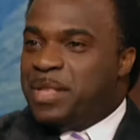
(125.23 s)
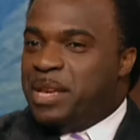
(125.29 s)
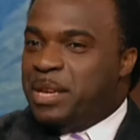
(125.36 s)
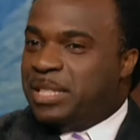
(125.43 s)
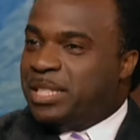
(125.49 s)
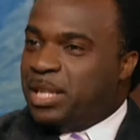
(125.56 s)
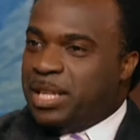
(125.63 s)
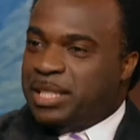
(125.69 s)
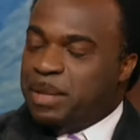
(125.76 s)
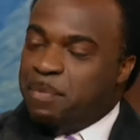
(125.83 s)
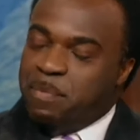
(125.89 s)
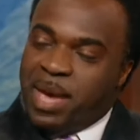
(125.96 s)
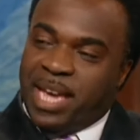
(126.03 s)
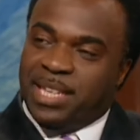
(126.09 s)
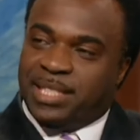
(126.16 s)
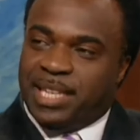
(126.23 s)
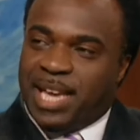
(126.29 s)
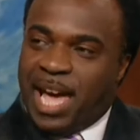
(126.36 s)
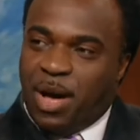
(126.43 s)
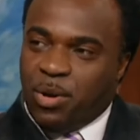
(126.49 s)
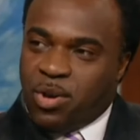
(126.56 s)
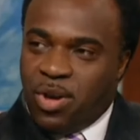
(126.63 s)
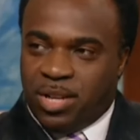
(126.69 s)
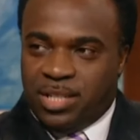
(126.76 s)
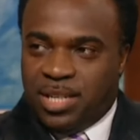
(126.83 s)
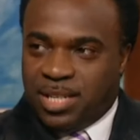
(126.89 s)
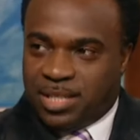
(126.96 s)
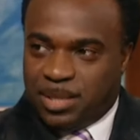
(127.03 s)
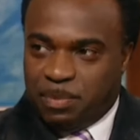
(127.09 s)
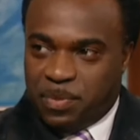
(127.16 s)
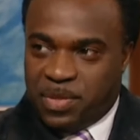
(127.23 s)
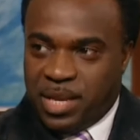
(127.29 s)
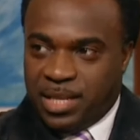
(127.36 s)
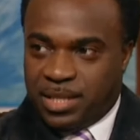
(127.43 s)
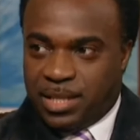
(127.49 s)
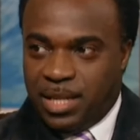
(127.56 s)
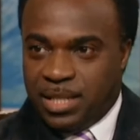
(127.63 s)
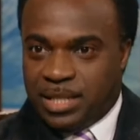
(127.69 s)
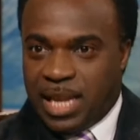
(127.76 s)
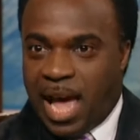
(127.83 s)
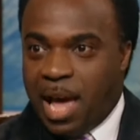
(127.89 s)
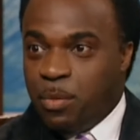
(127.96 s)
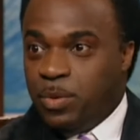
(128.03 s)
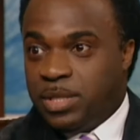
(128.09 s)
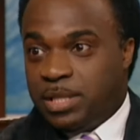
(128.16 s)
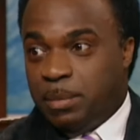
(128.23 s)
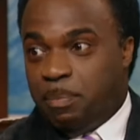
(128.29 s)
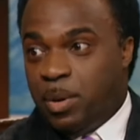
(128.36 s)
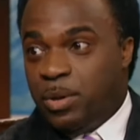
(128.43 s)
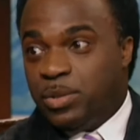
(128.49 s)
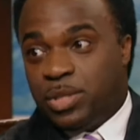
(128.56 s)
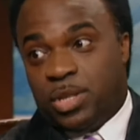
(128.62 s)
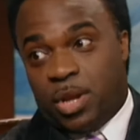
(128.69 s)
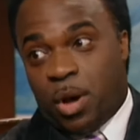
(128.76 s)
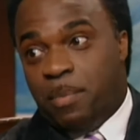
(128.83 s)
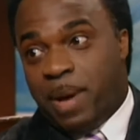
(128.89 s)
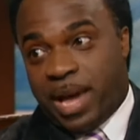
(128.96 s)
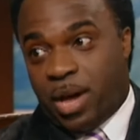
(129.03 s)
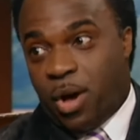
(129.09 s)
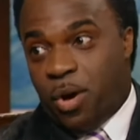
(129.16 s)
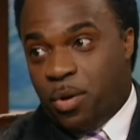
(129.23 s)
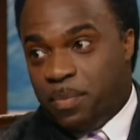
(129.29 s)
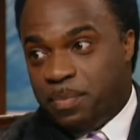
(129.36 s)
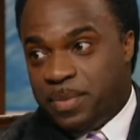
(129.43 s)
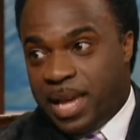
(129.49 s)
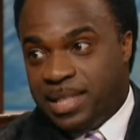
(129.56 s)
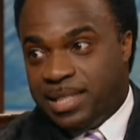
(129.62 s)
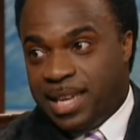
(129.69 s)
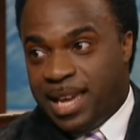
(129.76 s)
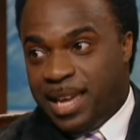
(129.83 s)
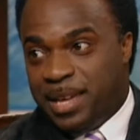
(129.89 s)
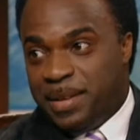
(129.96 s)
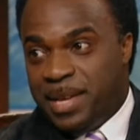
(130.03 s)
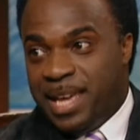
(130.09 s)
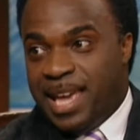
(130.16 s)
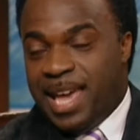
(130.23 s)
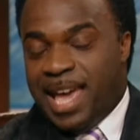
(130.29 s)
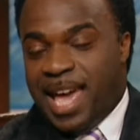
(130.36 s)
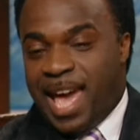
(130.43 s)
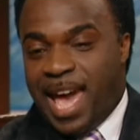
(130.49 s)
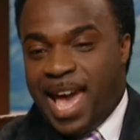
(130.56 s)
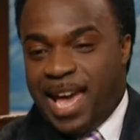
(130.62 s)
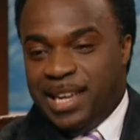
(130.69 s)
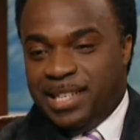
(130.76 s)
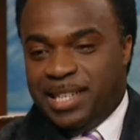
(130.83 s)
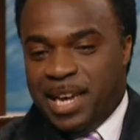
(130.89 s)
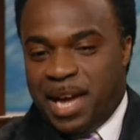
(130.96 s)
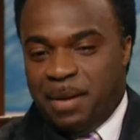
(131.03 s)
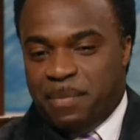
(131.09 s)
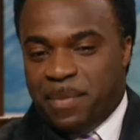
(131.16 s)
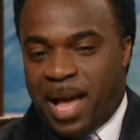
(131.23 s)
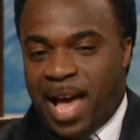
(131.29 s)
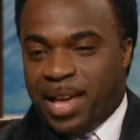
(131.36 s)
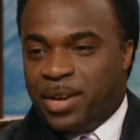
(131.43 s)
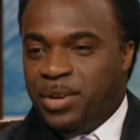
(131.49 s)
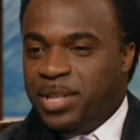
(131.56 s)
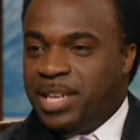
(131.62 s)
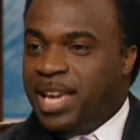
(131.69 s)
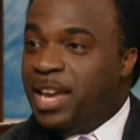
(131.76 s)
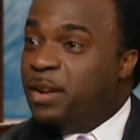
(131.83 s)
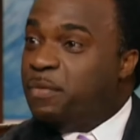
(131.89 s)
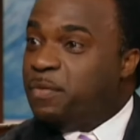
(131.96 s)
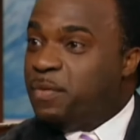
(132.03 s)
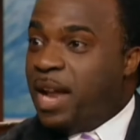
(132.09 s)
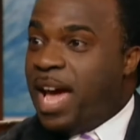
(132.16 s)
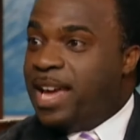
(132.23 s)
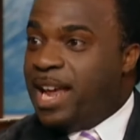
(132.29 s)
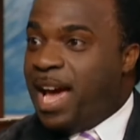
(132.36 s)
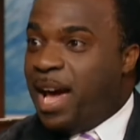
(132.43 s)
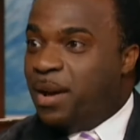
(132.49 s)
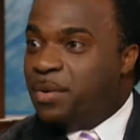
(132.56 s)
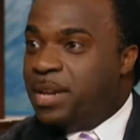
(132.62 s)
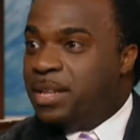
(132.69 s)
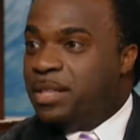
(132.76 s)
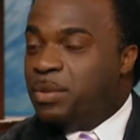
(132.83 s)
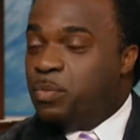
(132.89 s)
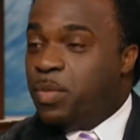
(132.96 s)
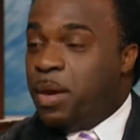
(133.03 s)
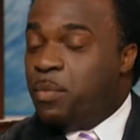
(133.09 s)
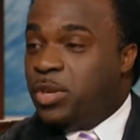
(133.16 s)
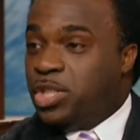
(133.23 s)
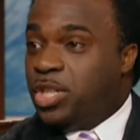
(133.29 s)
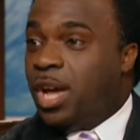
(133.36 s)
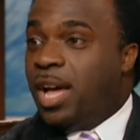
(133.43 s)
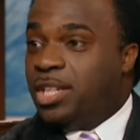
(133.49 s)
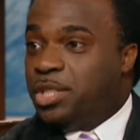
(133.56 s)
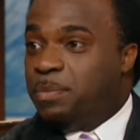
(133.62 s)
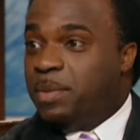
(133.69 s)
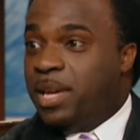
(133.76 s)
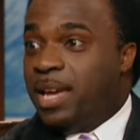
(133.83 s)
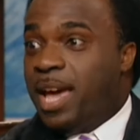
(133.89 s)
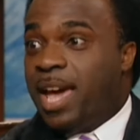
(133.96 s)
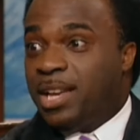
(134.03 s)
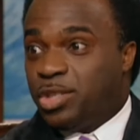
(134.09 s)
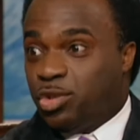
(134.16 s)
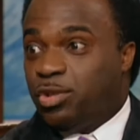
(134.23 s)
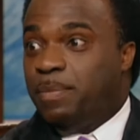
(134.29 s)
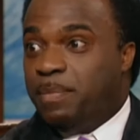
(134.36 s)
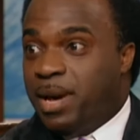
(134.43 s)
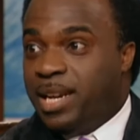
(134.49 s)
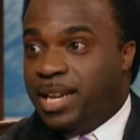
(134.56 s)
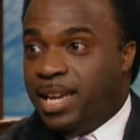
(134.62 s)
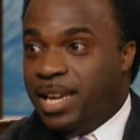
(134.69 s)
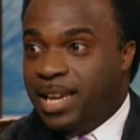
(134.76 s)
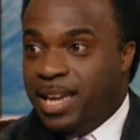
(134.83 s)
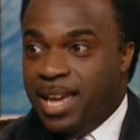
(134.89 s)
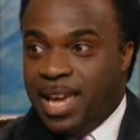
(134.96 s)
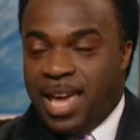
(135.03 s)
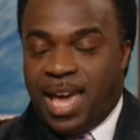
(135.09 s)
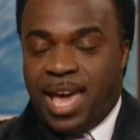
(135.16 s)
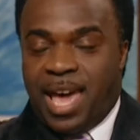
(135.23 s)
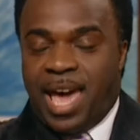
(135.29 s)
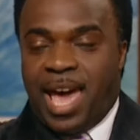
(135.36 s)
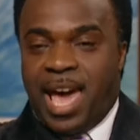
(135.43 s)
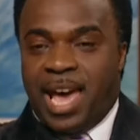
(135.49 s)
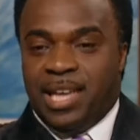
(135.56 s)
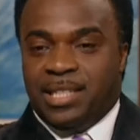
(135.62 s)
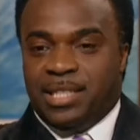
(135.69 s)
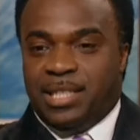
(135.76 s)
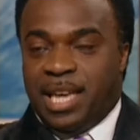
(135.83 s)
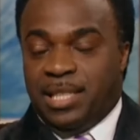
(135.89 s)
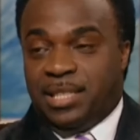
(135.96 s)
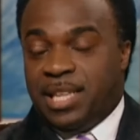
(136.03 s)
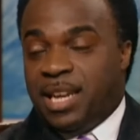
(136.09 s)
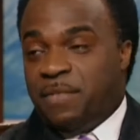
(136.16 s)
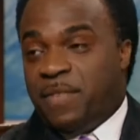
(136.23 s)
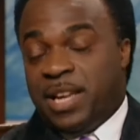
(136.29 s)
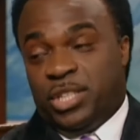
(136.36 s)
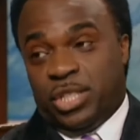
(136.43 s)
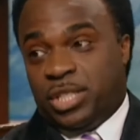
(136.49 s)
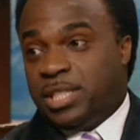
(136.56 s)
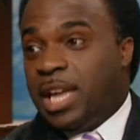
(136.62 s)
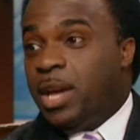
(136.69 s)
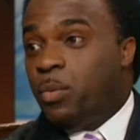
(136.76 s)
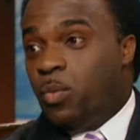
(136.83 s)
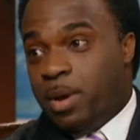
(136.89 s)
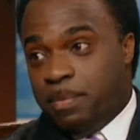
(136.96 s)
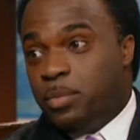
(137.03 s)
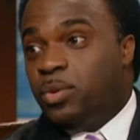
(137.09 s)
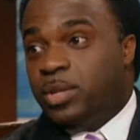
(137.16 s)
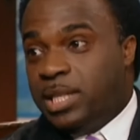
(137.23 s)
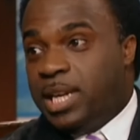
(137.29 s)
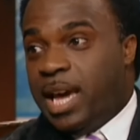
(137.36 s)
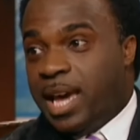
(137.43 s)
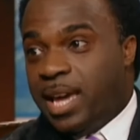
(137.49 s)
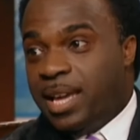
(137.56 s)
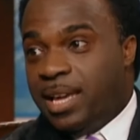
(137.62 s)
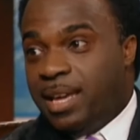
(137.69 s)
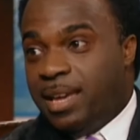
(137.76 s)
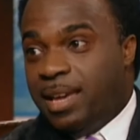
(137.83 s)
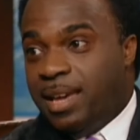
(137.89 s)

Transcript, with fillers: it's, it's amazing how God does some things because I was supposed to go back home that day. Yeah. And um, I couldn't get a flight out, and they were charging me extra money. Yeah. And they said if I just stay one more day,